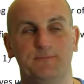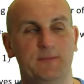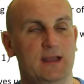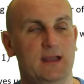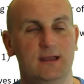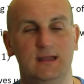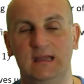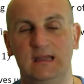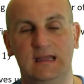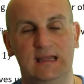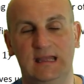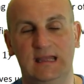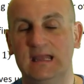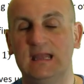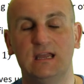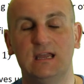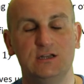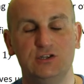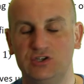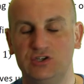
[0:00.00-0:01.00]
Now,
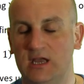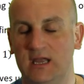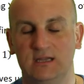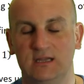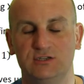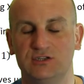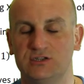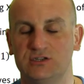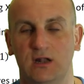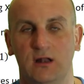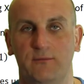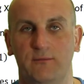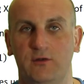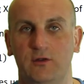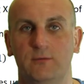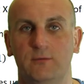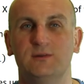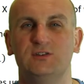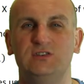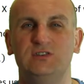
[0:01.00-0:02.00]
it can change, it's totally up to
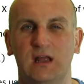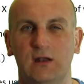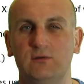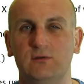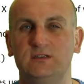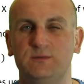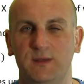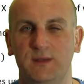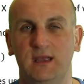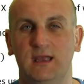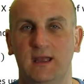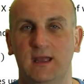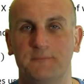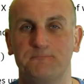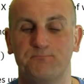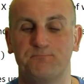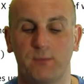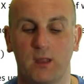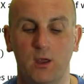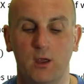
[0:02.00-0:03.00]
you, but generally
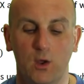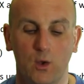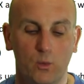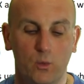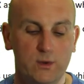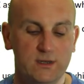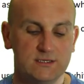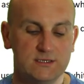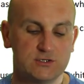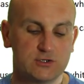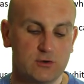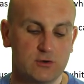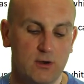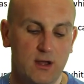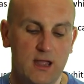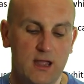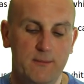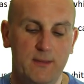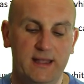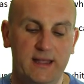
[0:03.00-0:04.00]
speaking, we
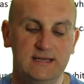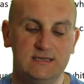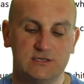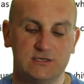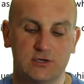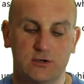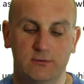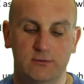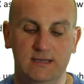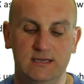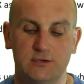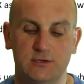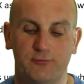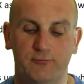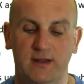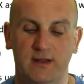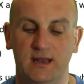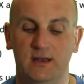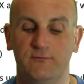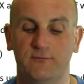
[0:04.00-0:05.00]
describe a discrete
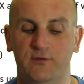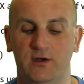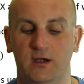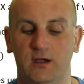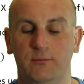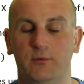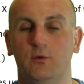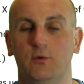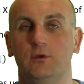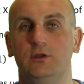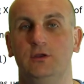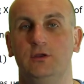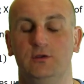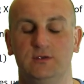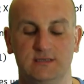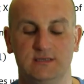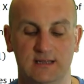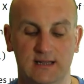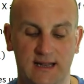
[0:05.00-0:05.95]
random variable using the